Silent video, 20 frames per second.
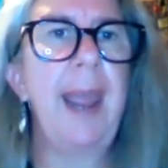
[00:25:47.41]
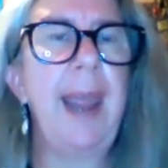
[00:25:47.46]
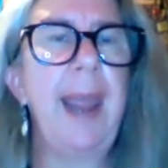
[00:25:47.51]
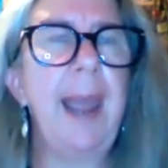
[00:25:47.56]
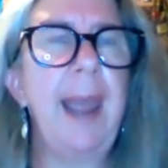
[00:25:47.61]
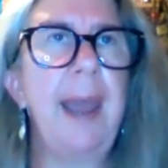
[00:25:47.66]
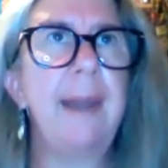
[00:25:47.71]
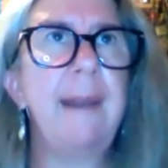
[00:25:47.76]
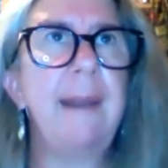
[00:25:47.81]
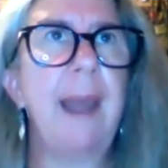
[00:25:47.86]

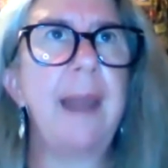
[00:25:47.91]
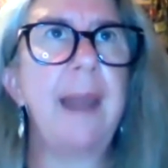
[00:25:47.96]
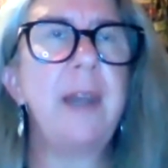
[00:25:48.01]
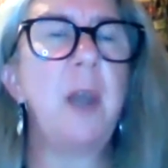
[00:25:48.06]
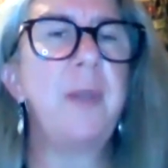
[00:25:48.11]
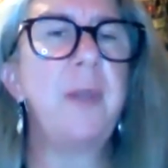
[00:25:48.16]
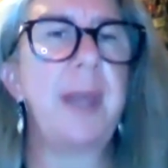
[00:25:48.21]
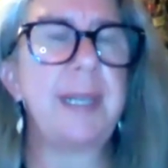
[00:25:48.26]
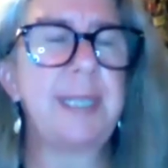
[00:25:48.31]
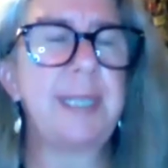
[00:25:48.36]
And I
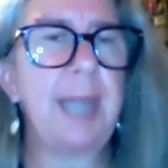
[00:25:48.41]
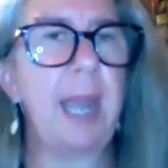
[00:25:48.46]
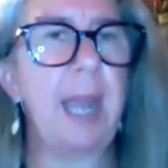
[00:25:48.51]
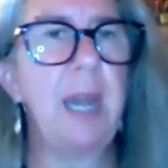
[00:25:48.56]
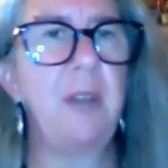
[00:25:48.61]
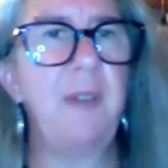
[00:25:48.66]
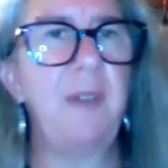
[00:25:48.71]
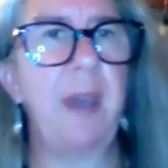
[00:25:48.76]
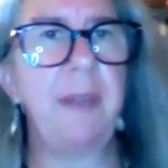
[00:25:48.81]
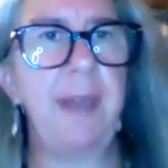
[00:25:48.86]
know that's
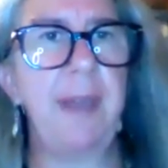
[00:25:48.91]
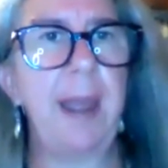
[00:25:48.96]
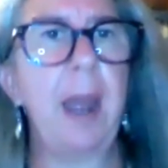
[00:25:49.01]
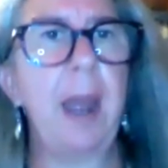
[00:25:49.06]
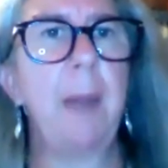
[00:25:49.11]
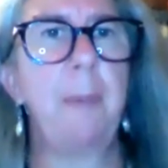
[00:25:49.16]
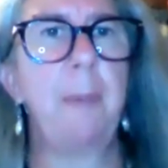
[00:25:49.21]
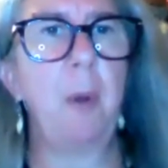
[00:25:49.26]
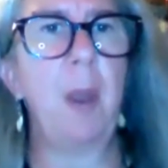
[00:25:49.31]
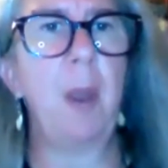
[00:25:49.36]
kind of how they
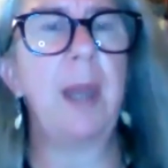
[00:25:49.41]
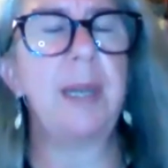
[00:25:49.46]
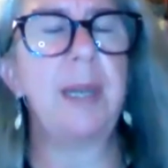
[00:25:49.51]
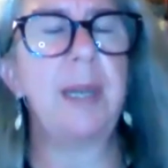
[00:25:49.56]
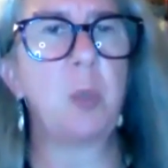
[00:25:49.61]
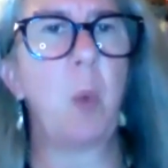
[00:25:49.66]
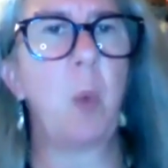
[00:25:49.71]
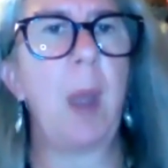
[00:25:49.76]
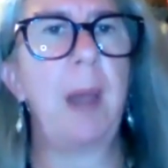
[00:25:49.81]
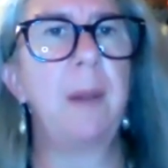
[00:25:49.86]
operate
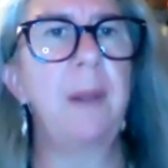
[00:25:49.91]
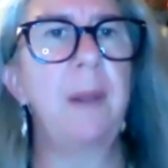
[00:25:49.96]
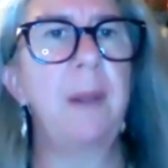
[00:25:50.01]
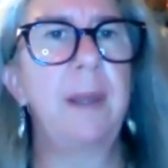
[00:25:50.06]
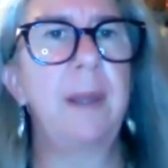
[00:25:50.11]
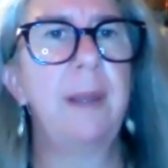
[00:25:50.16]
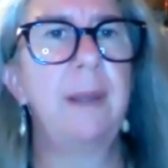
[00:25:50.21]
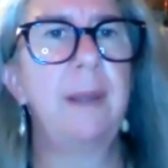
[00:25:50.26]
as well.